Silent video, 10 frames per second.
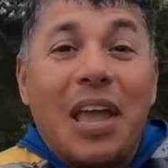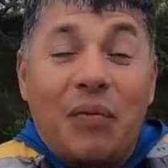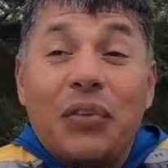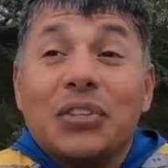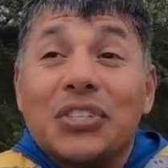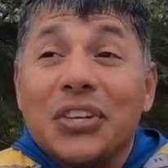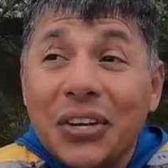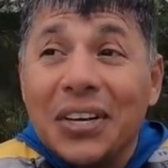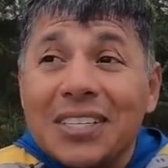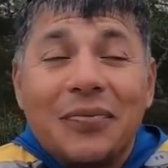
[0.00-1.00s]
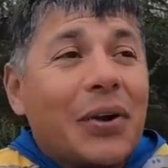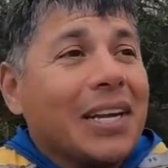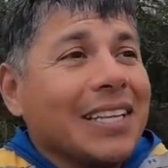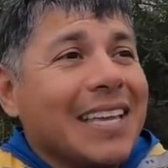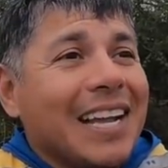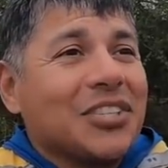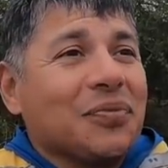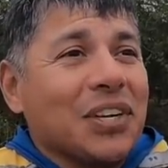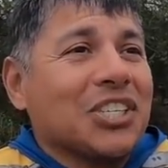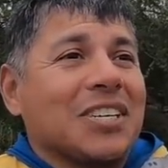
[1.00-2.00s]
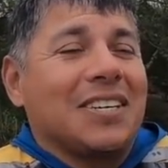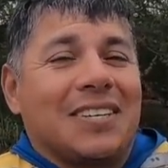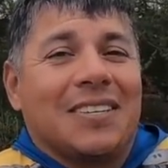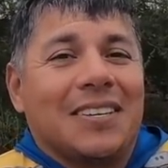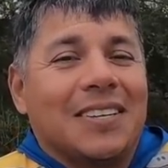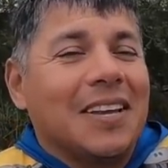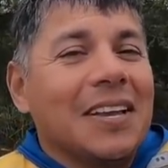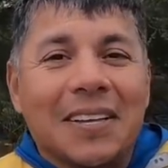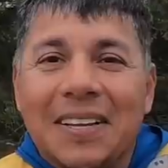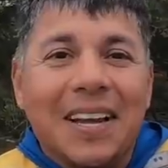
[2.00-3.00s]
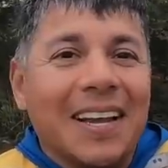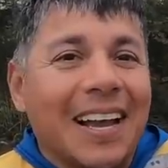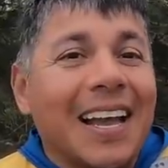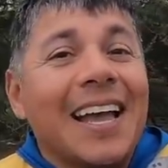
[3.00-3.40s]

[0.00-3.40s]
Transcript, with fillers: It feels good to finally catch a fish again.